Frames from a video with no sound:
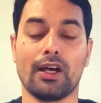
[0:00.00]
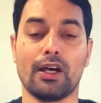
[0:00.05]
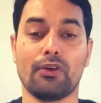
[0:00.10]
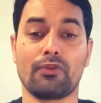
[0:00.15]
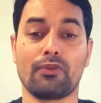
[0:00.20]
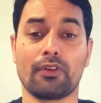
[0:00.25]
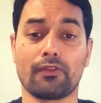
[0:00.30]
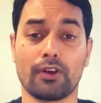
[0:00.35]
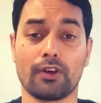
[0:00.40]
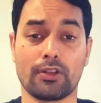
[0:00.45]

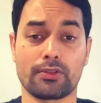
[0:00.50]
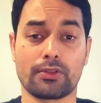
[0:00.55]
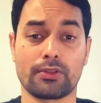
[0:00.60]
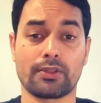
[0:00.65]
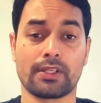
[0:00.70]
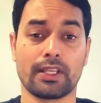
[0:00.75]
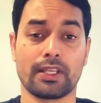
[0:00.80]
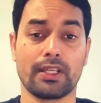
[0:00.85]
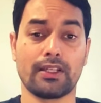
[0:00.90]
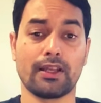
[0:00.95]
We've also
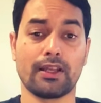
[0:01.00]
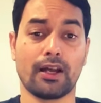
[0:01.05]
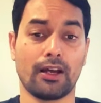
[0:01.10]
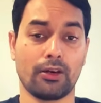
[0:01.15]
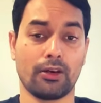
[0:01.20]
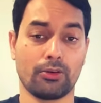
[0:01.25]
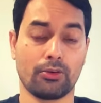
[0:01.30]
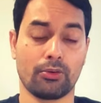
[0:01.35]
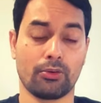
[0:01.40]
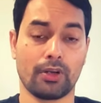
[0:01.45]
seen
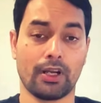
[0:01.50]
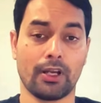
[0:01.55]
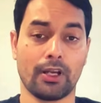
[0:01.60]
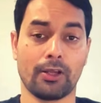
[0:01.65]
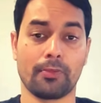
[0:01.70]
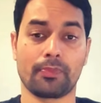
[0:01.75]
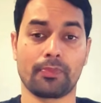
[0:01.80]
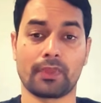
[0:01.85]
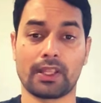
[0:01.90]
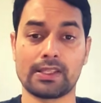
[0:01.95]

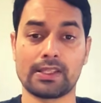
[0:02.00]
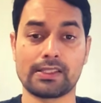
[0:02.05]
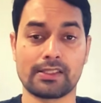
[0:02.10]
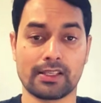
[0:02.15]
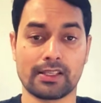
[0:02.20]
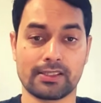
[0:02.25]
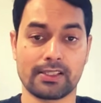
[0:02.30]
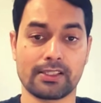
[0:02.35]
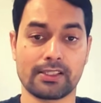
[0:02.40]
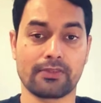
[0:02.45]
how in
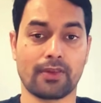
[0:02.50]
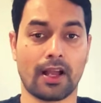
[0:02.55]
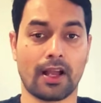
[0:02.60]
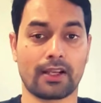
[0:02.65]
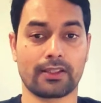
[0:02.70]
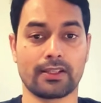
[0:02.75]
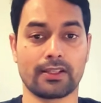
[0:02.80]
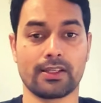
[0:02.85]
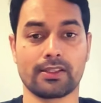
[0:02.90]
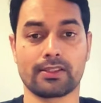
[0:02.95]
success
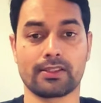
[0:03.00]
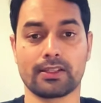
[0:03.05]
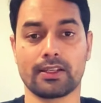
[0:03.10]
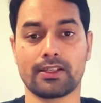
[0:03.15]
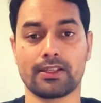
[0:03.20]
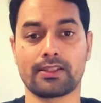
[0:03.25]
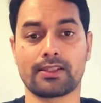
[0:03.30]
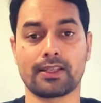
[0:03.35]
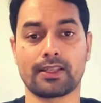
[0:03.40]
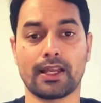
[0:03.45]
factors,
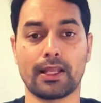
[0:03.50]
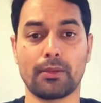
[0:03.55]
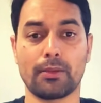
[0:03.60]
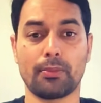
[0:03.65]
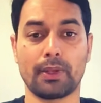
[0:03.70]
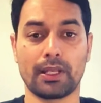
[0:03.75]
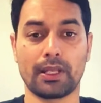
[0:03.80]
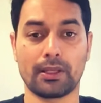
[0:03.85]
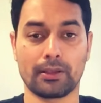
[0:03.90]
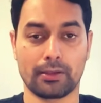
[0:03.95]
it's
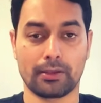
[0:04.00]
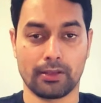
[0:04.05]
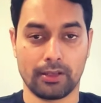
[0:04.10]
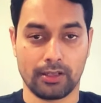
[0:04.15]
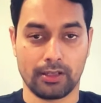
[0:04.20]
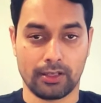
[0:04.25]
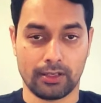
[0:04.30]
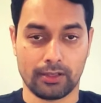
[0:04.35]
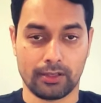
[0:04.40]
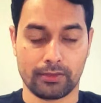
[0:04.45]
helping
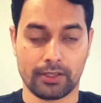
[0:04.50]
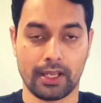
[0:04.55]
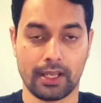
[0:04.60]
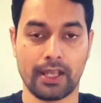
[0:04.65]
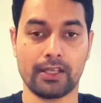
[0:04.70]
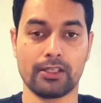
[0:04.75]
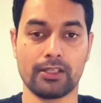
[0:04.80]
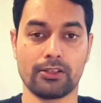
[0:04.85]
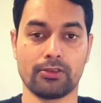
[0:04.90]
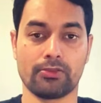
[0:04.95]
the
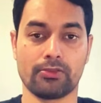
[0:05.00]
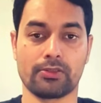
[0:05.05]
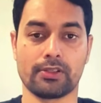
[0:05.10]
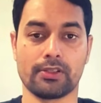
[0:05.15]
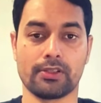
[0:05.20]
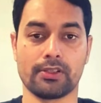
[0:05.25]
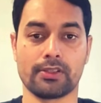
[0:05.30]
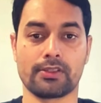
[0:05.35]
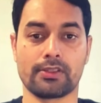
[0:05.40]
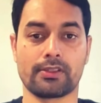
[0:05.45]
end
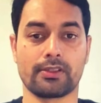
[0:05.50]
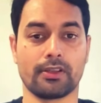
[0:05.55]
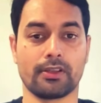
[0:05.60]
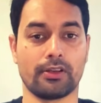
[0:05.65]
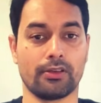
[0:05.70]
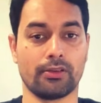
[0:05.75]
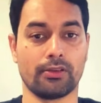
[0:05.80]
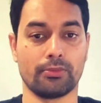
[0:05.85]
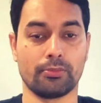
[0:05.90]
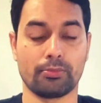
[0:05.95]
users,
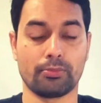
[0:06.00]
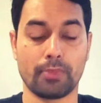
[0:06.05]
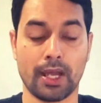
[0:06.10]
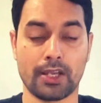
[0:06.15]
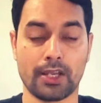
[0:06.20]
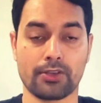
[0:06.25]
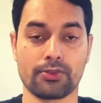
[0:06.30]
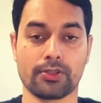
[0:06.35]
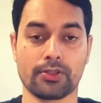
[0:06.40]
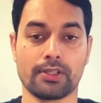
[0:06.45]

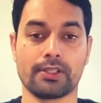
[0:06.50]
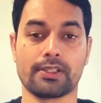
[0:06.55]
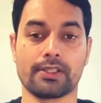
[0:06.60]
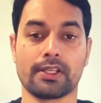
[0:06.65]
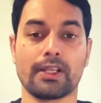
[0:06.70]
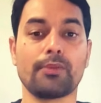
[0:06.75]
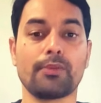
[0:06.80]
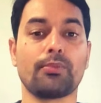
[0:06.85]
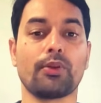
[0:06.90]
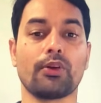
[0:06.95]
managers,
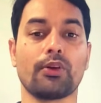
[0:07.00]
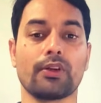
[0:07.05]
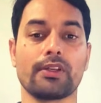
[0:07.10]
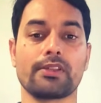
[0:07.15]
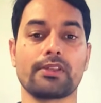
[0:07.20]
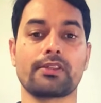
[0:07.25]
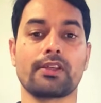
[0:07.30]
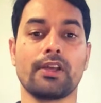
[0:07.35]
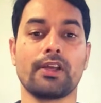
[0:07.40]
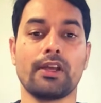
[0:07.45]
and
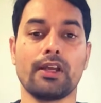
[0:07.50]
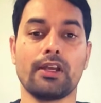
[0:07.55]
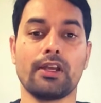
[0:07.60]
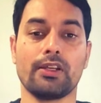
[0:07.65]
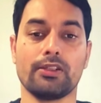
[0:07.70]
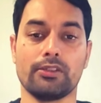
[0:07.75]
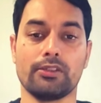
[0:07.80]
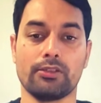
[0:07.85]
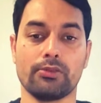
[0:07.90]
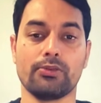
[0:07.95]
employees
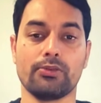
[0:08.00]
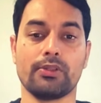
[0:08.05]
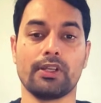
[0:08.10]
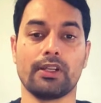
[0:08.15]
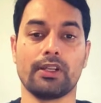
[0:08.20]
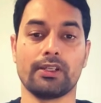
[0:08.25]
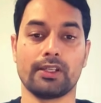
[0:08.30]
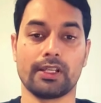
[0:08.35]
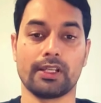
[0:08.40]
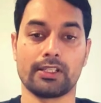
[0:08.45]
do
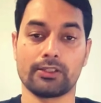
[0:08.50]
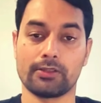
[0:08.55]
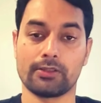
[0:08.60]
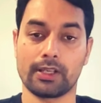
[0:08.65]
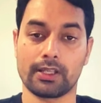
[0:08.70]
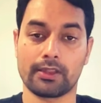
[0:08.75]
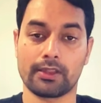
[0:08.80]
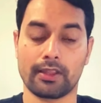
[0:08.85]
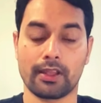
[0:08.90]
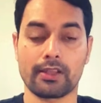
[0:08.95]
their
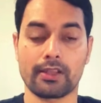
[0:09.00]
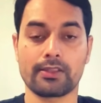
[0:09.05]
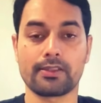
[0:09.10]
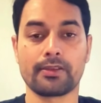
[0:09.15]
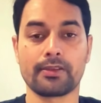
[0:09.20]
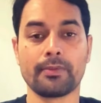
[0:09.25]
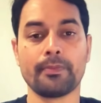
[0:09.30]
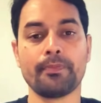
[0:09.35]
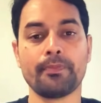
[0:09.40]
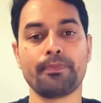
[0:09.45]
day-to-day
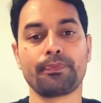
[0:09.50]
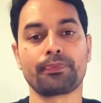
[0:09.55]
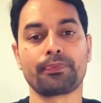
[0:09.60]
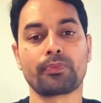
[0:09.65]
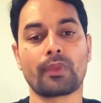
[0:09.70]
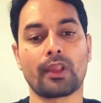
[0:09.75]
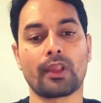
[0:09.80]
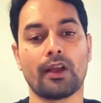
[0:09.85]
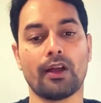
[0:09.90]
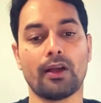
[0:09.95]
things.
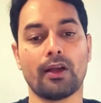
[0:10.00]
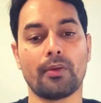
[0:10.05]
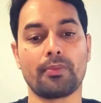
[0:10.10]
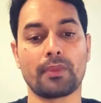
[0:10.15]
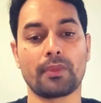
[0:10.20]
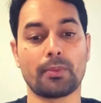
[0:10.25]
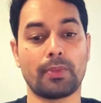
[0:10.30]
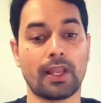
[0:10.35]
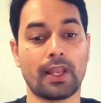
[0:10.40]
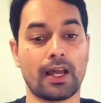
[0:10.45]

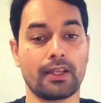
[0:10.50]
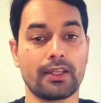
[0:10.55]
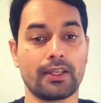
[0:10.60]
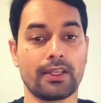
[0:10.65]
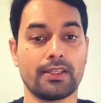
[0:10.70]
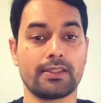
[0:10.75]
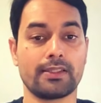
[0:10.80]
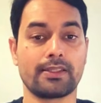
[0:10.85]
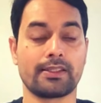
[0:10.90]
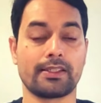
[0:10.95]
The plan
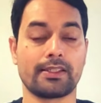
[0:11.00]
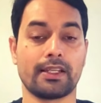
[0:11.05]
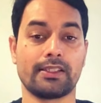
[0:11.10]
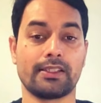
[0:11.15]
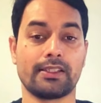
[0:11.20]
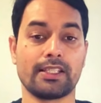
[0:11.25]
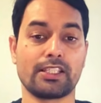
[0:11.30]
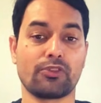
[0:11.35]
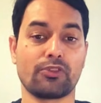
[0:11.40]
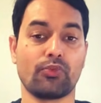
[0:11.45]
is that
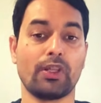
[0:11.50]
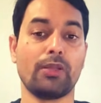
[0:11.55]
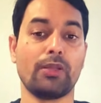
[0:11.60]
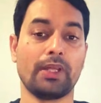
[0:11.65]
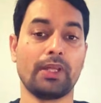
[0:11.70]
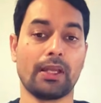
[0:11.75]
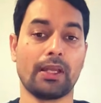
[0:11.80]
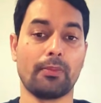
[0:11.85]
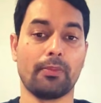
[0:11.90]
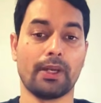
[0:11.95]
this will
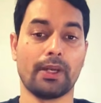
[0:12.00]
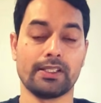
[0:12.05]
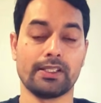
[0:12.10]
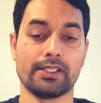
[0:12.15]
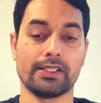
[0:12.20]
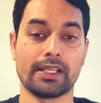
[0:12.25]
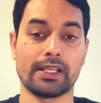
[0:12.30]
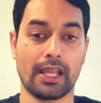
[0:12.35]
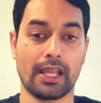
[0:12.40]
be embedded